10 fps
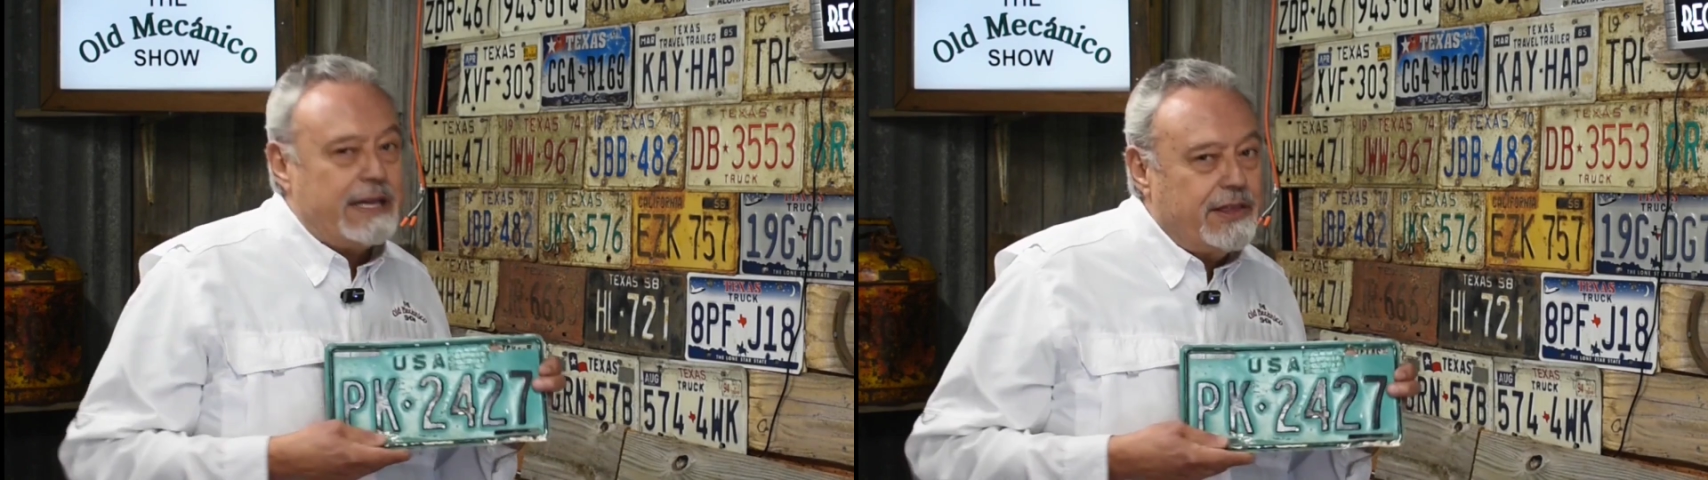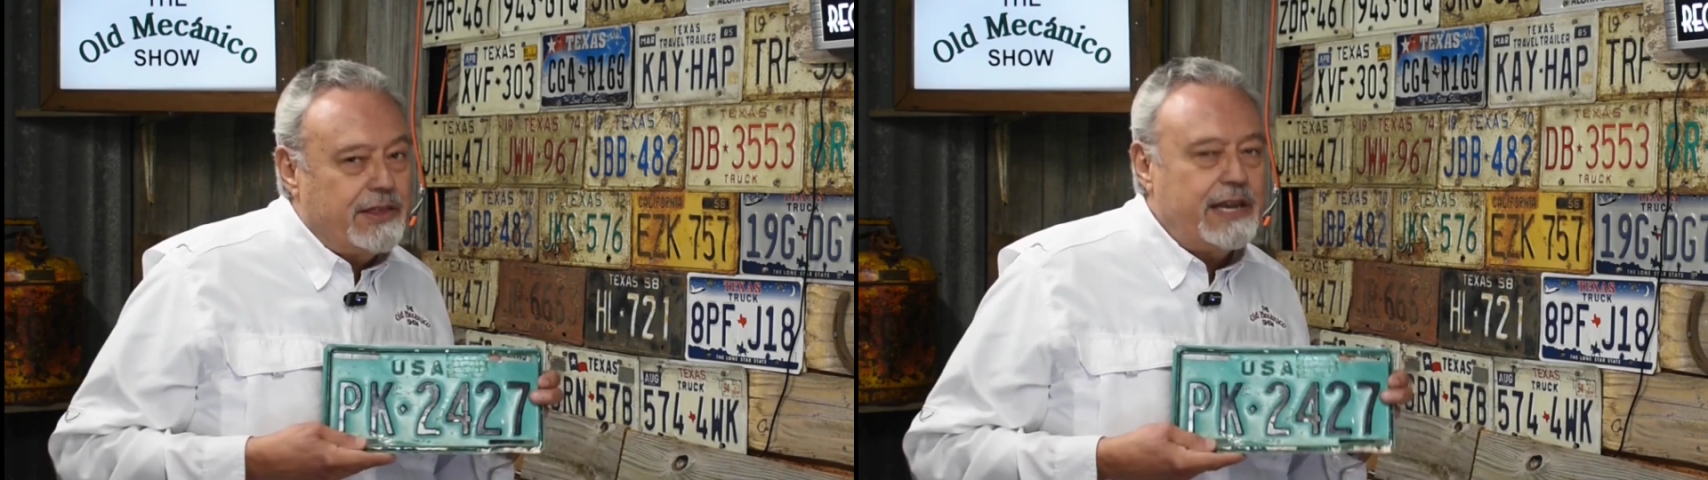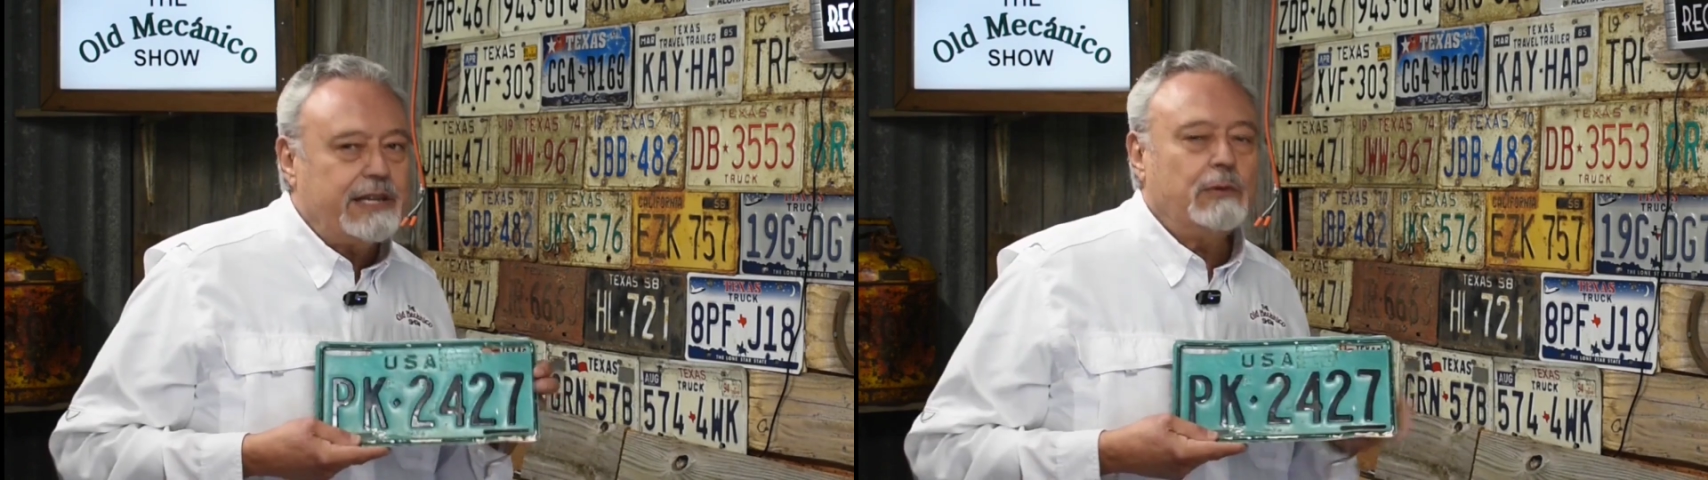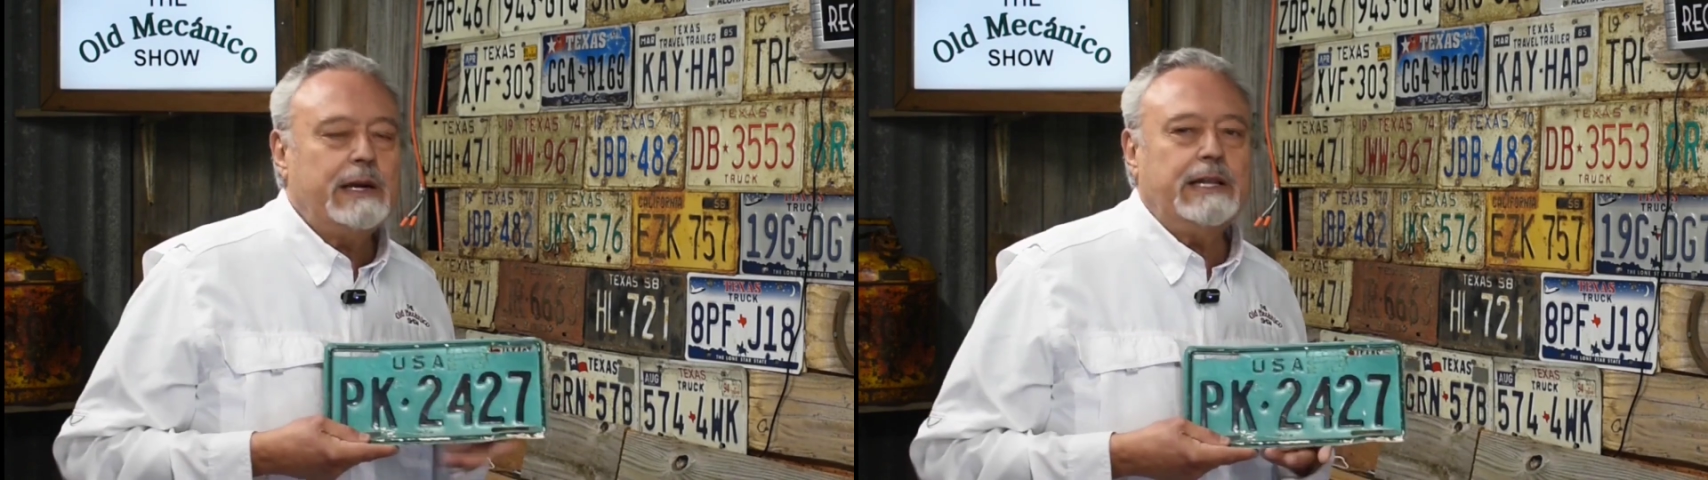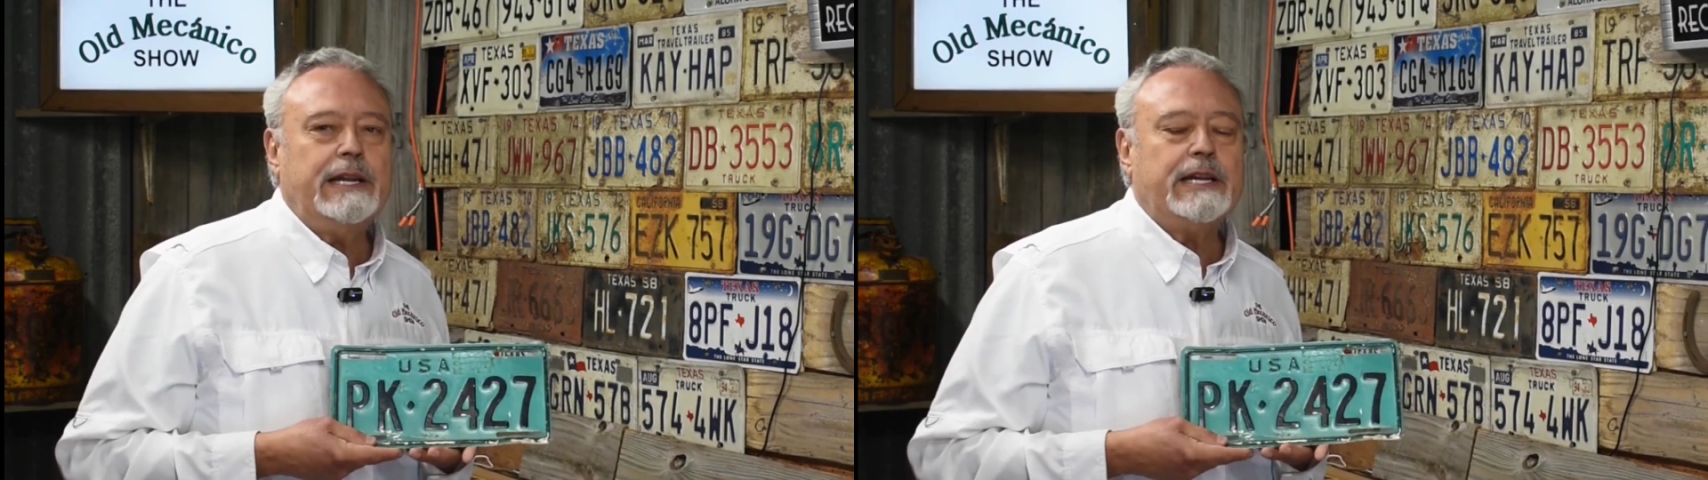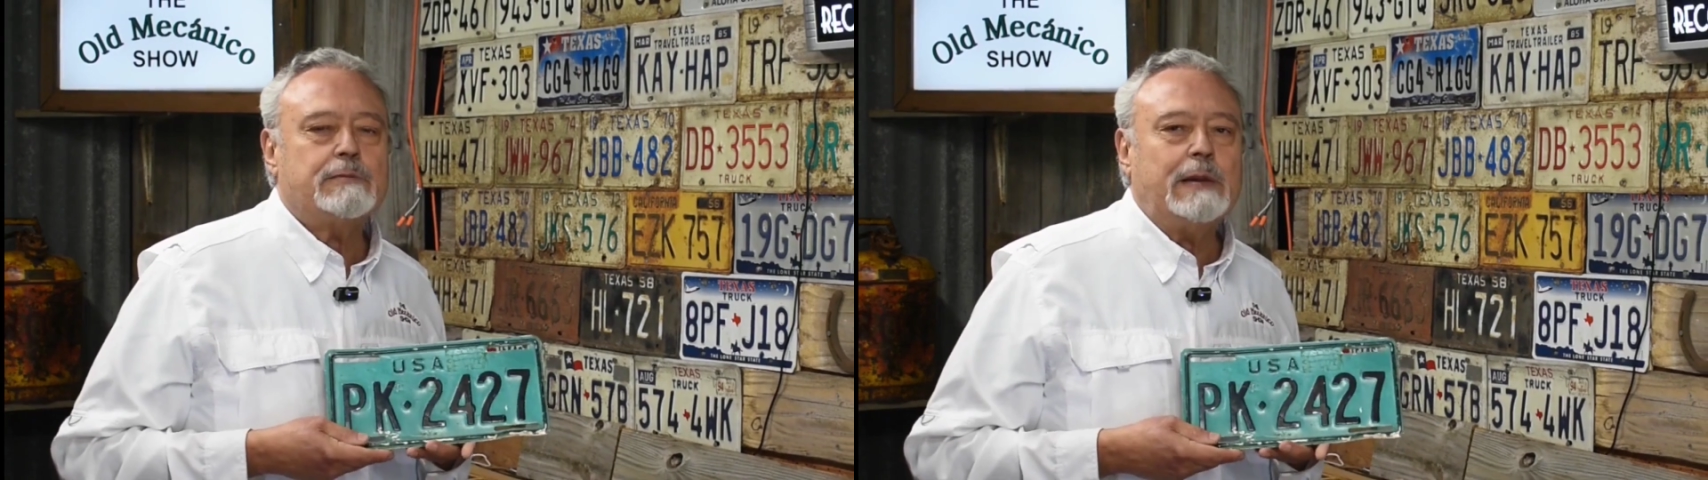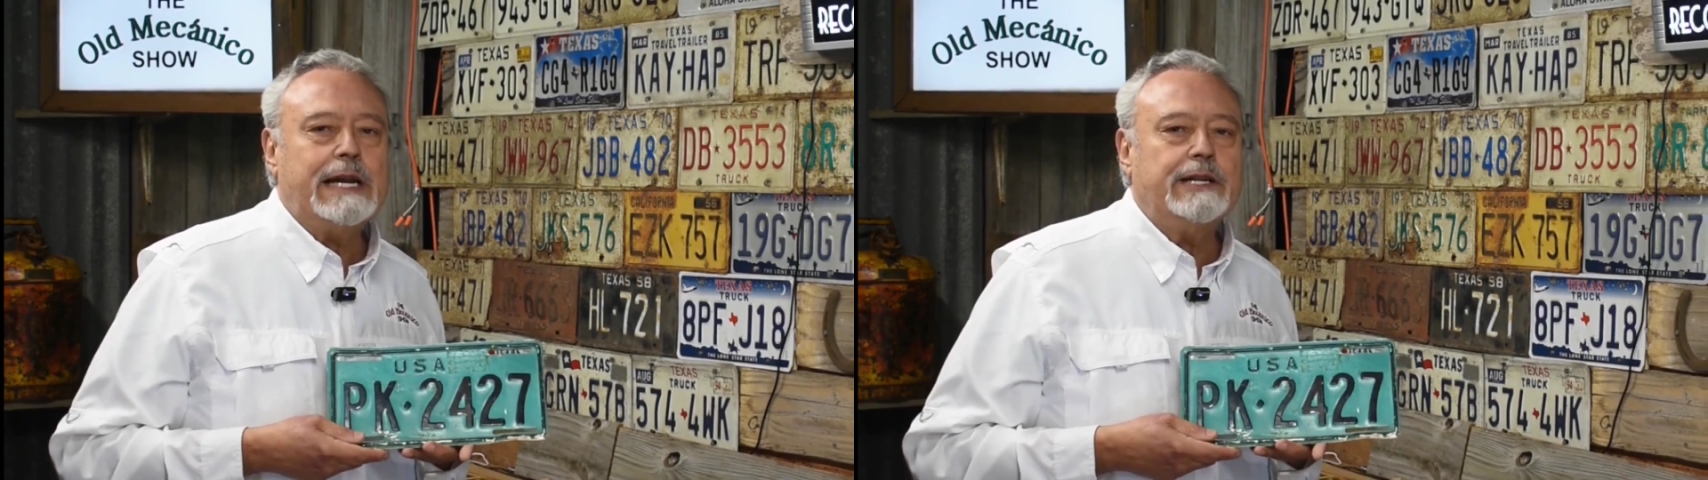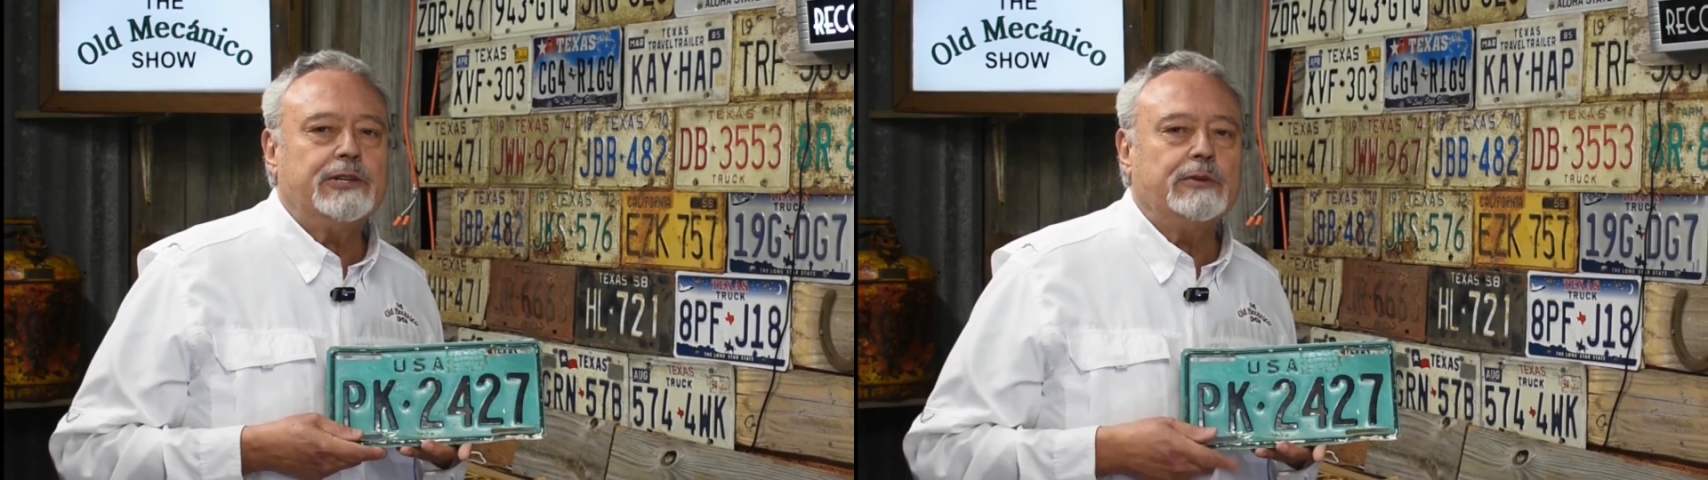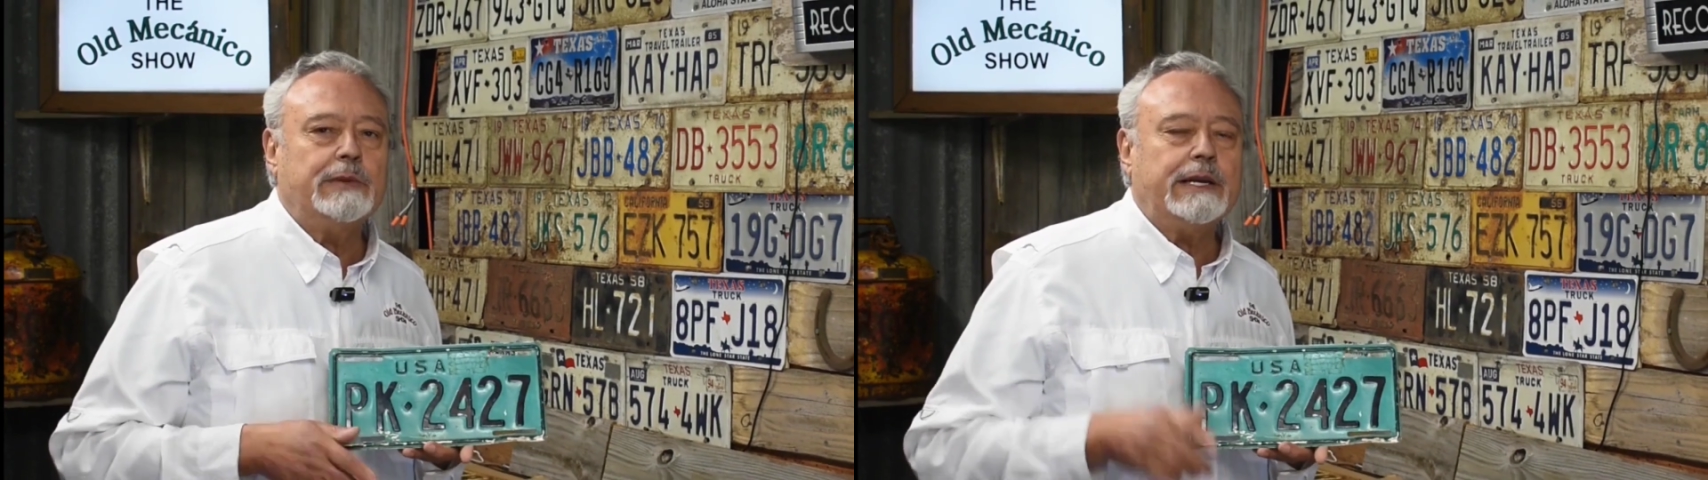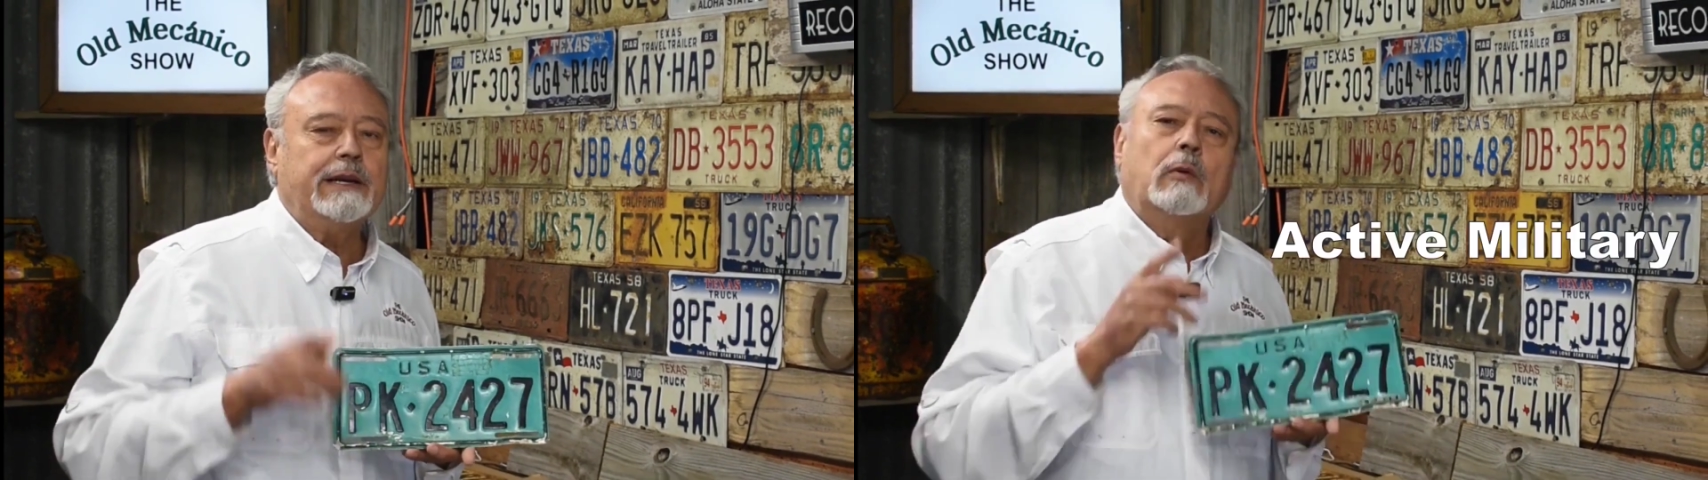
think the way they explained it to me,